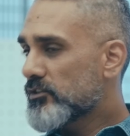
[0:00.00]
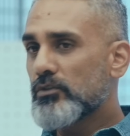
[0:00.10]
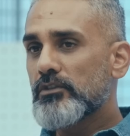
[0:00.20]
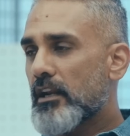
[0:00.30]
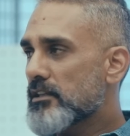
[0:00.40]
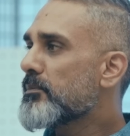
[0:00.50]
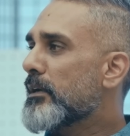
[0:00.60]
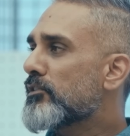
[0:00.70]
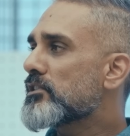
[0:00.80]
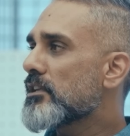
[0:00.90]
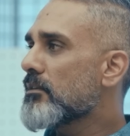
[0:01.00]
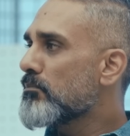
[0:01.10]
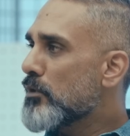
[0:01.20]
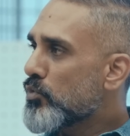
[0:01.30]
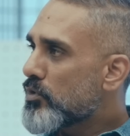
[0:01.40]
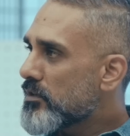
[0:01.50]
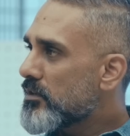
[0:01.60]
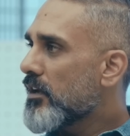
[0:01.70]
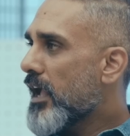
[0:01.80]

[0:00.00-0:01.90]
So there are some interesting muted